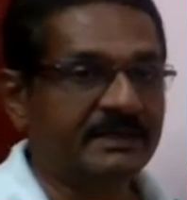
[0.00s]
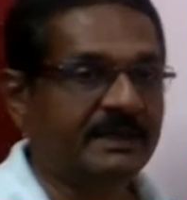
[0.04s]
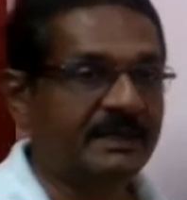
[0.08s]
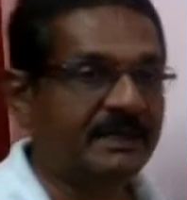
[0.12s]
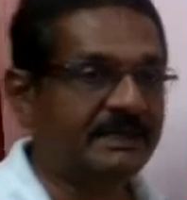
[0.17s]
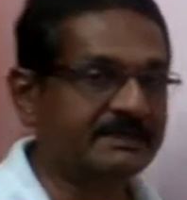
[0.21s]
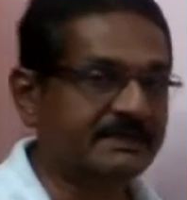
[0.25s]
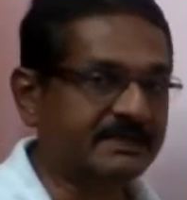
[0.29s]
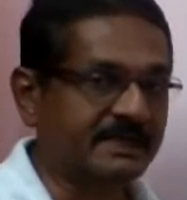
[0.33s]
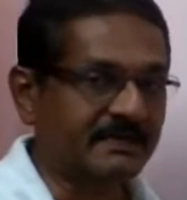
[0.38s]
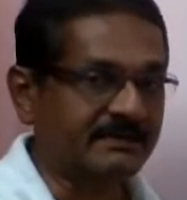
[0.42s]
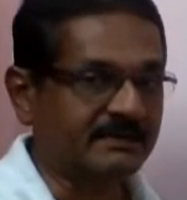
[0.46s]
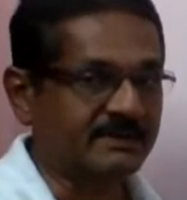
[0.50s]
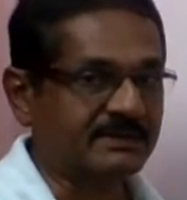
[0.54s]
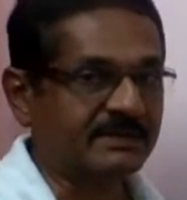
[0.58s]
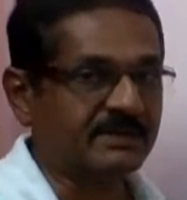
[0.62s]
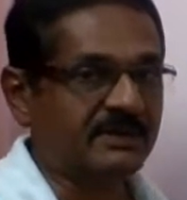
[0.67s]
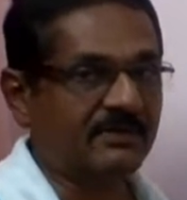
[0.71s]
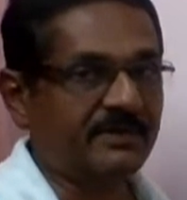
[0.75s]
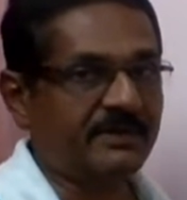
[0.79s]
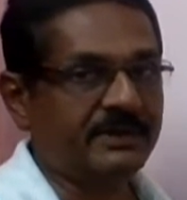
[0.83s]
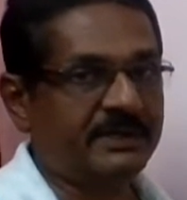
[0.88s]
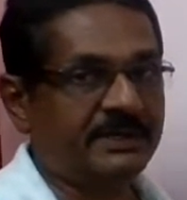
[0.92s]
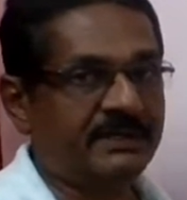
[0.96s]
exams,
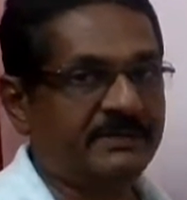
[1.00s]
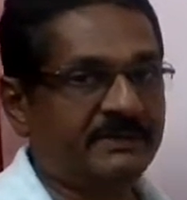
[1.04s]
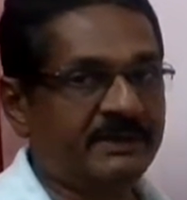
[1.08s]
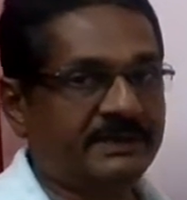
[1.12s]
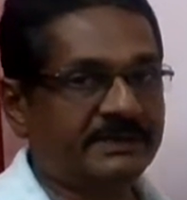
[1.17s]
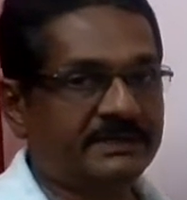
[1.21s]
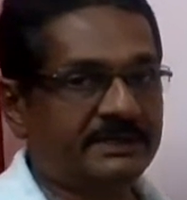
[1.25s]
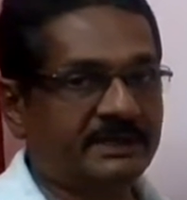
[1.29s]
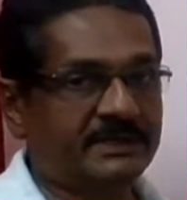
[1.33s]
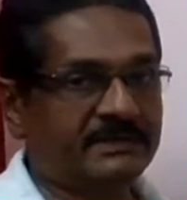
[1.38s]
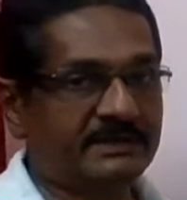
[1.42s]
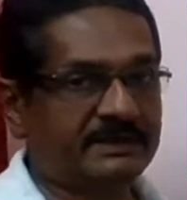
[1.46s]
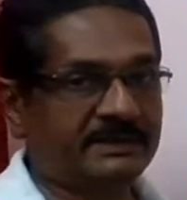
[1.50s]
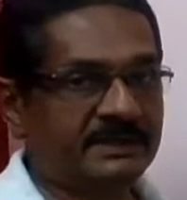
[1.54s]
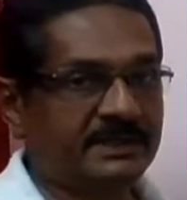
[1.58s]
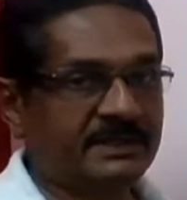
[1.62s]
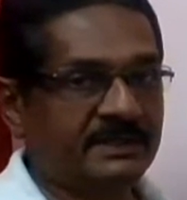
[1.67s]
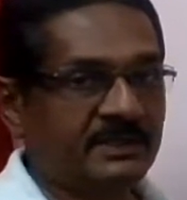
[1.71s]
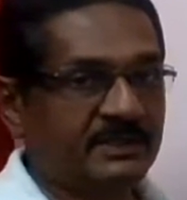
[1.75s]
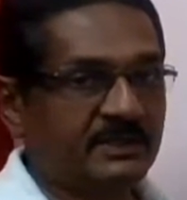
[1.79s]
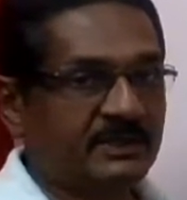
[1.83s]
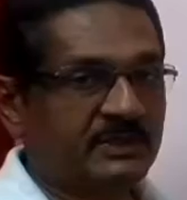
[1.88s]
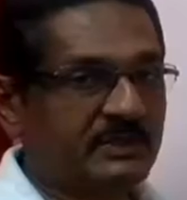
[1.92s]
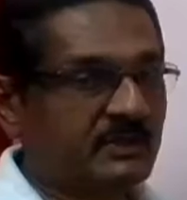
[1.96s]
competitive exams.
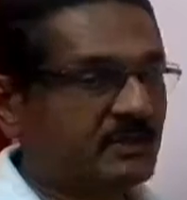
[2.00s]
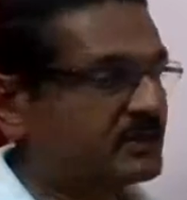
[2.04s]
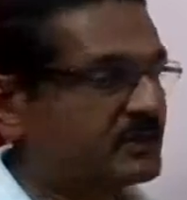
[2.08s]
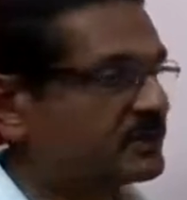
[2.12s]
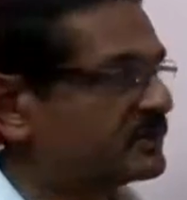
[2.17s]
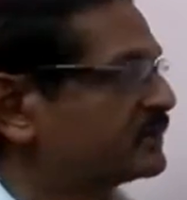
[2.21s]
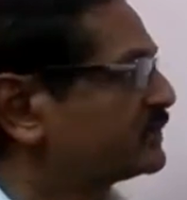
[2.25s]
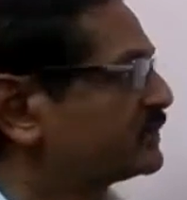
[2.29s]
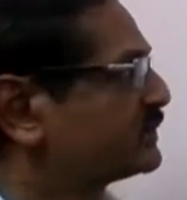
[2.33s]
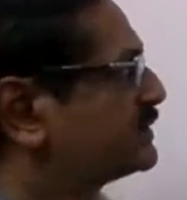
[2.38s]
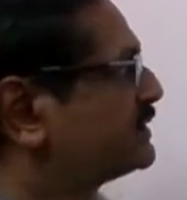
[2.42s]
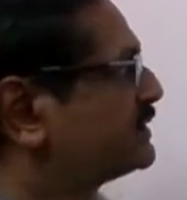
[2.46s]
So